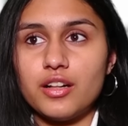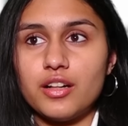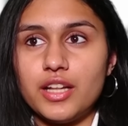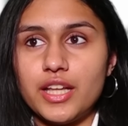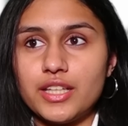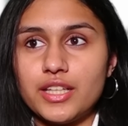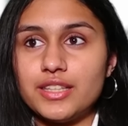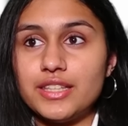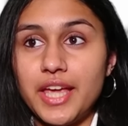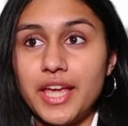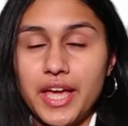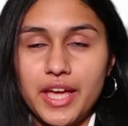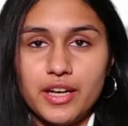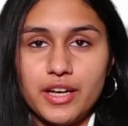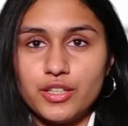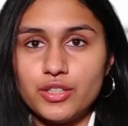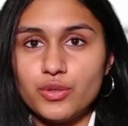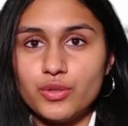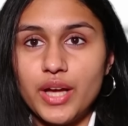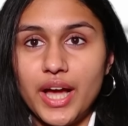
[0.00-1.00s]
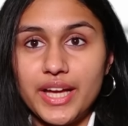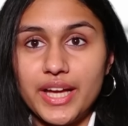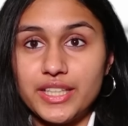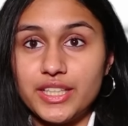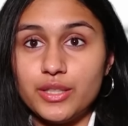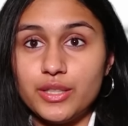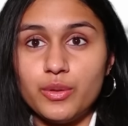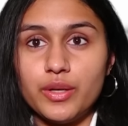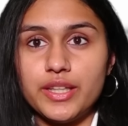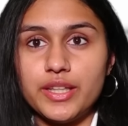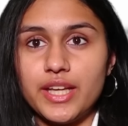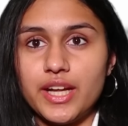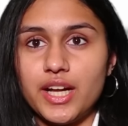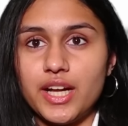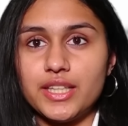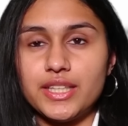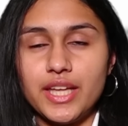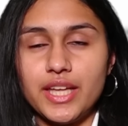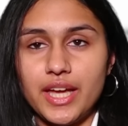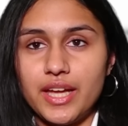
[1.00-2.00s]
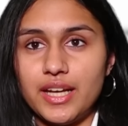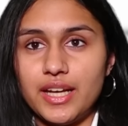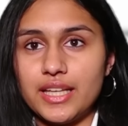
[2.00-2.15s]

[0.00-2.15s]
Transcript: like there to guide you and that are there,